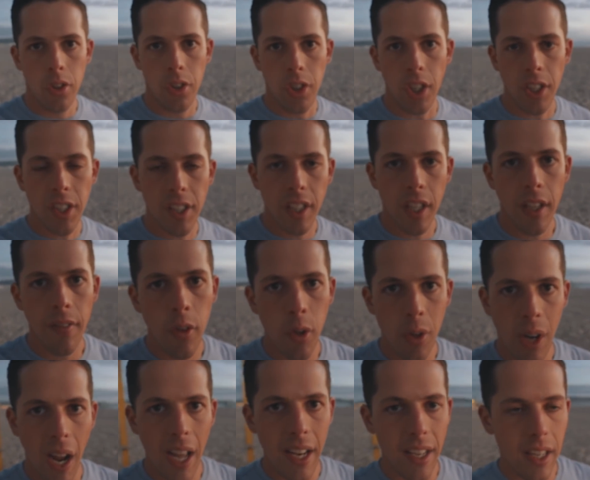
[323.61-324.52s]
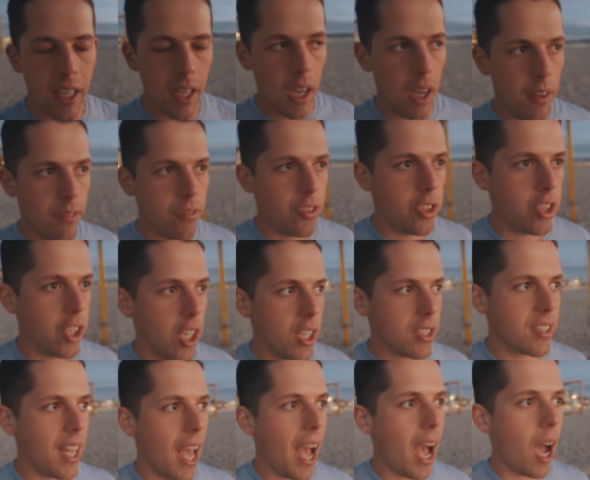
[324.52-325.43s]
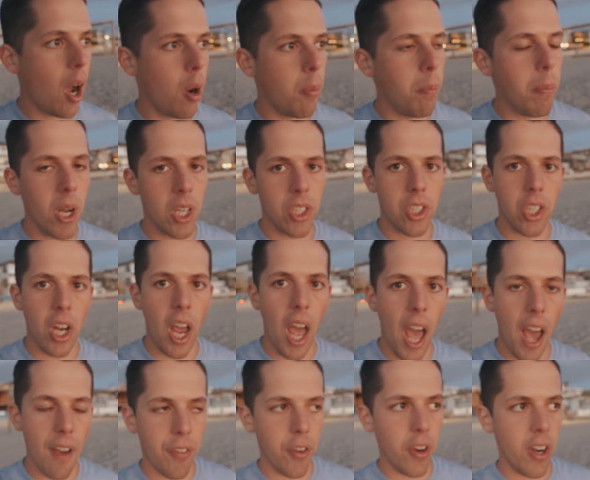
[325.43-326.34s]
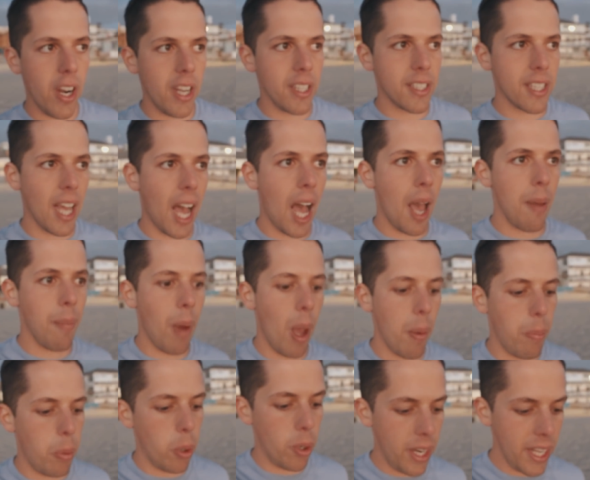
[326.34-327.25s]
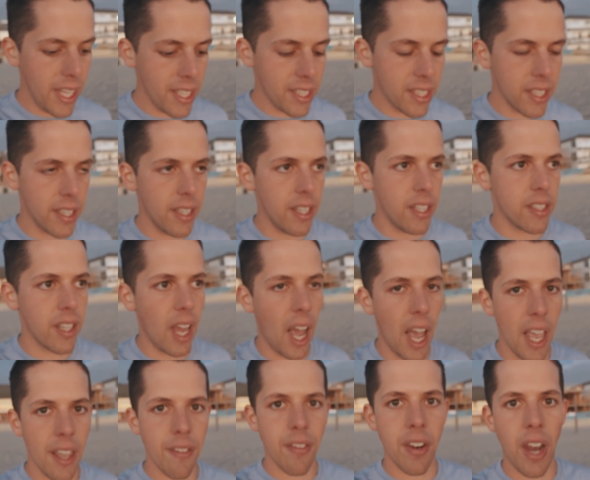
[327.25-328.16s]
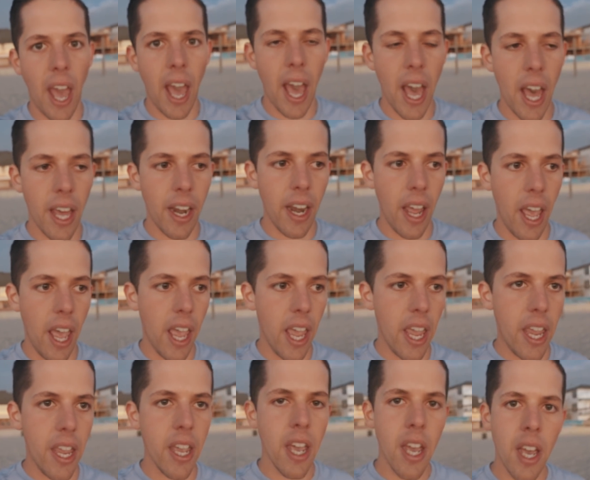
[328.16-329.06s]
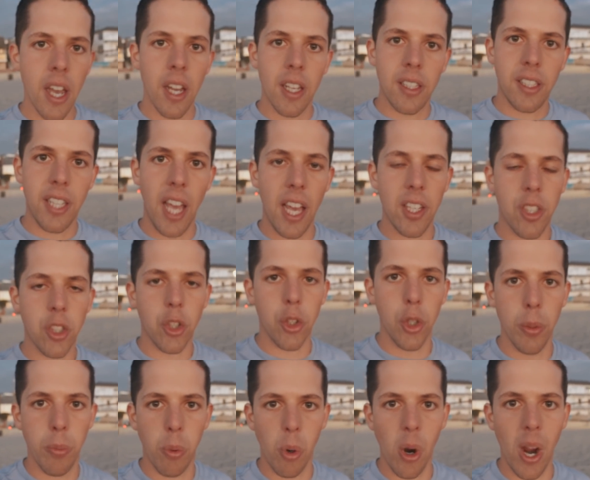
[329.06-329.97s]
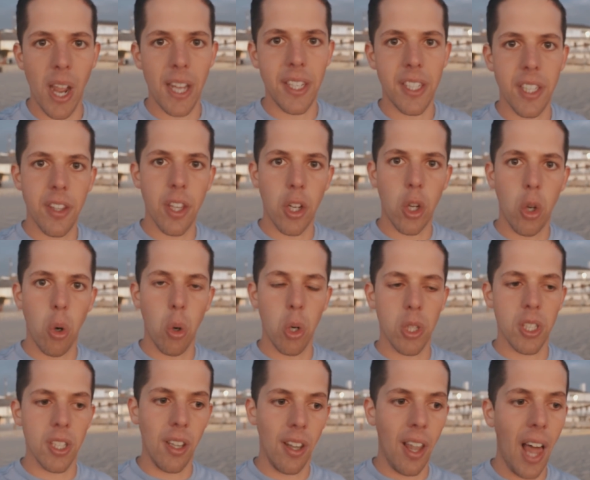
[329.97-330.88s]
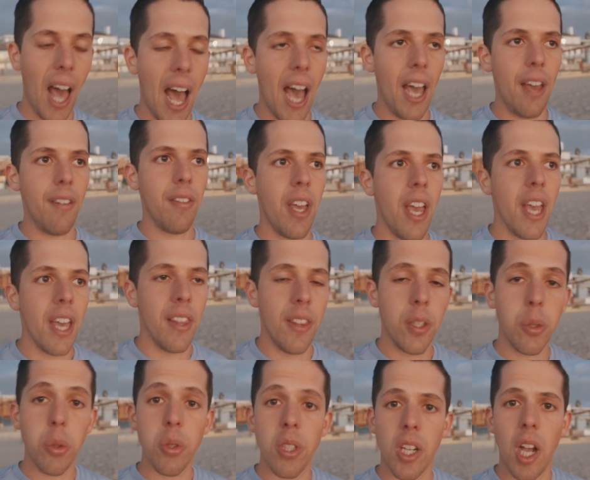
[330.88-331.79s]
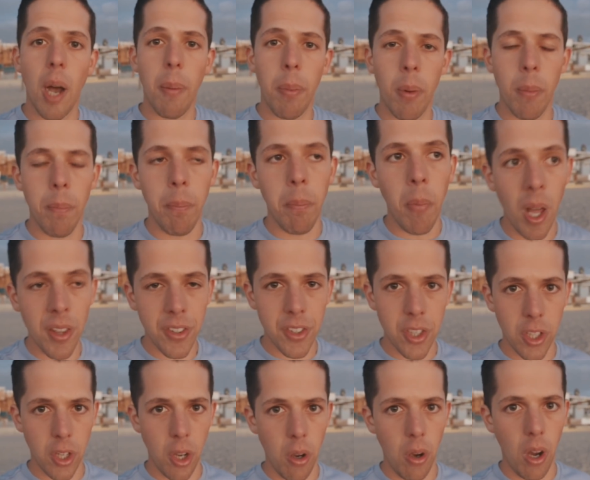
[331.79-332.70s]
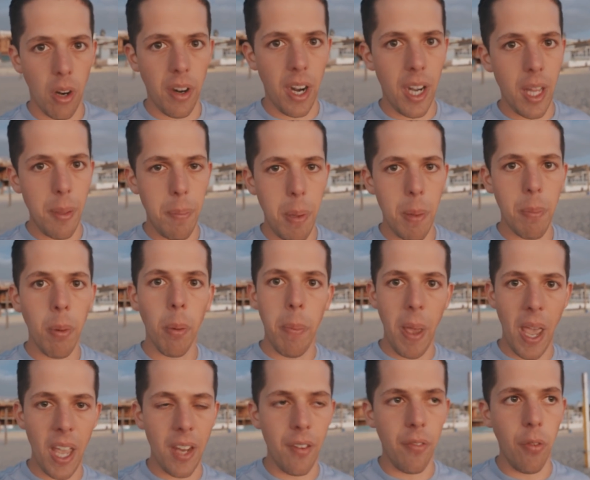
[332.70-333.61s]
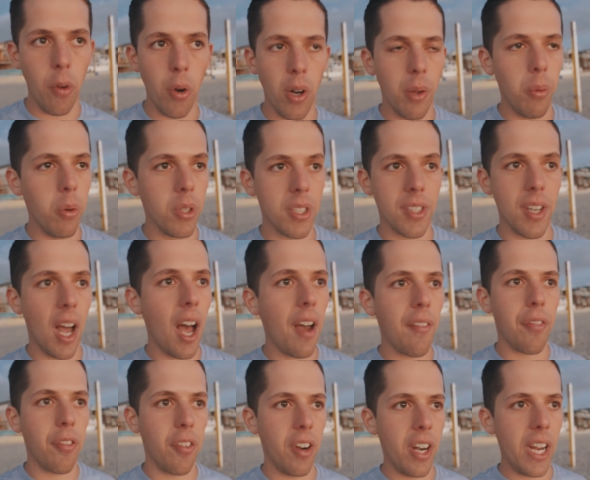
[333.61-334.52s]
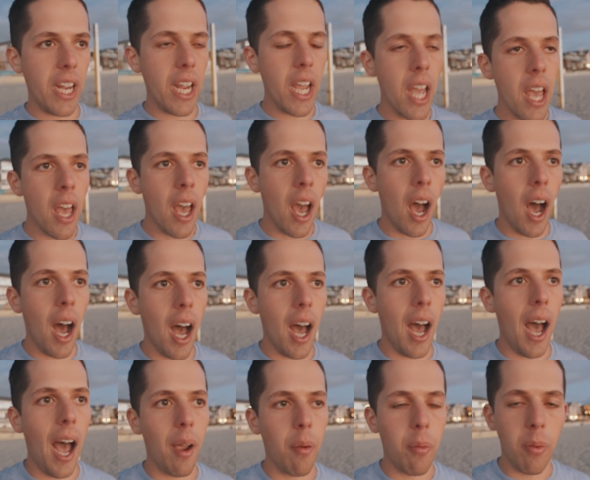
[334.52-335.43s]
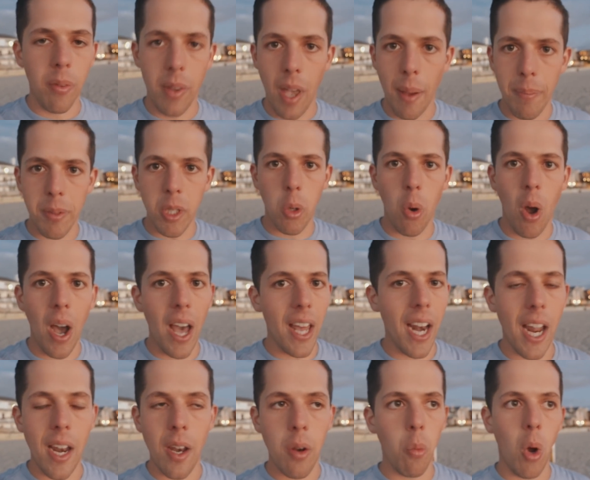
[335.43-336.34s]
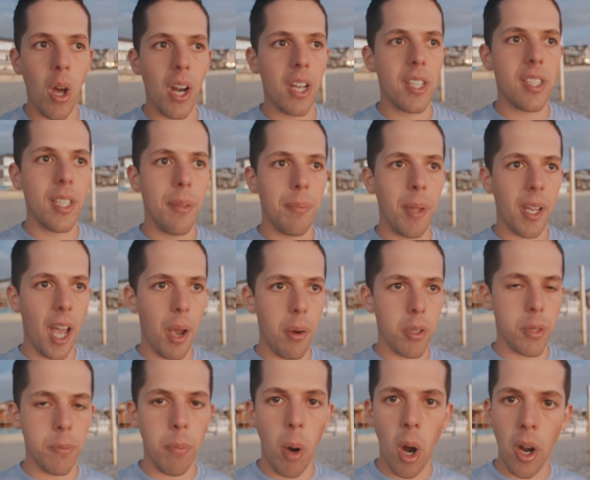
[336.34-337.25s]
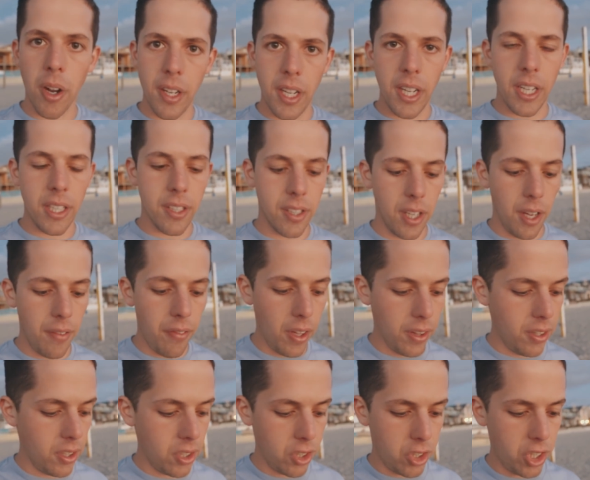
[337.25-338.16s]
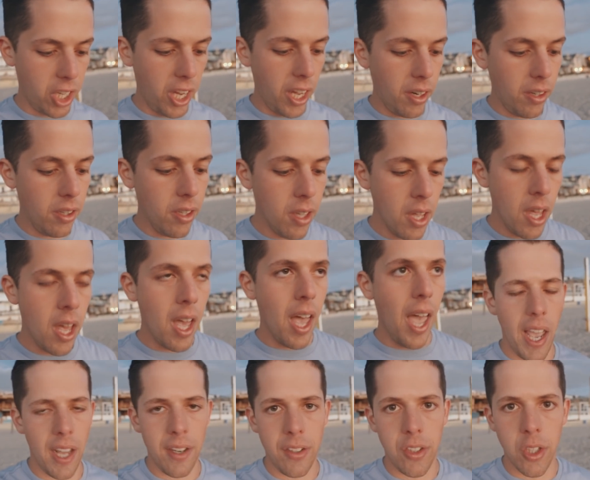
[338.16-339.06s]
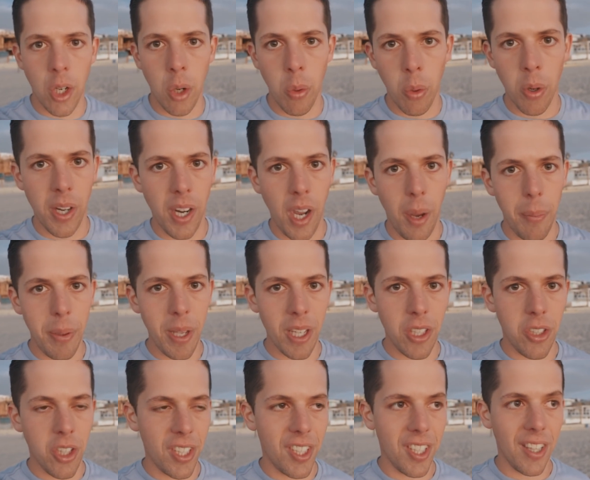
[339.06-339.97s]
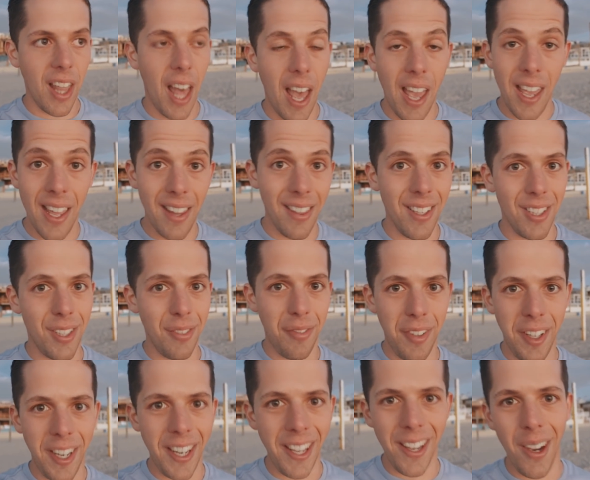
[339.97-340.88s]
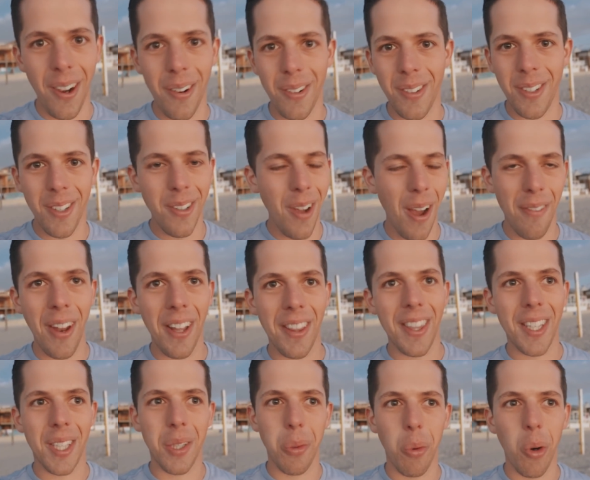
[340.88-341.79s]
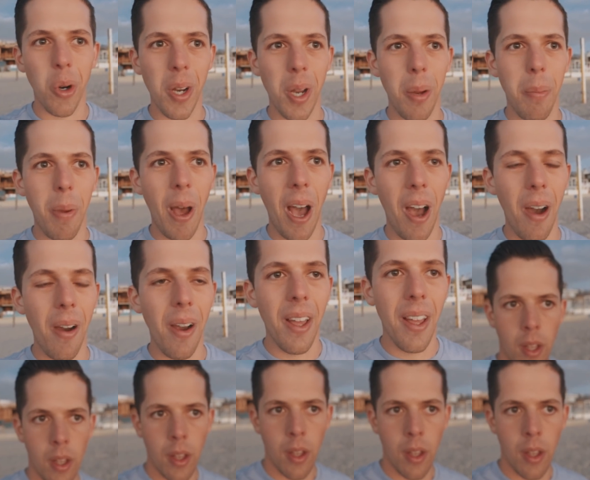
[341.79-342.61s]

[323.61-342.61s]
Just to give you an idea of just how much effort and time I put into this, I even had a test group where I did the course live. This was a couple months ago already. People paid for it. It was not free. Uh, I kept it quiet. I didn't want to seem like I was marketing stuff on this channel. And don't worry, I'll be addressing that in this video. You have nothing to worry about.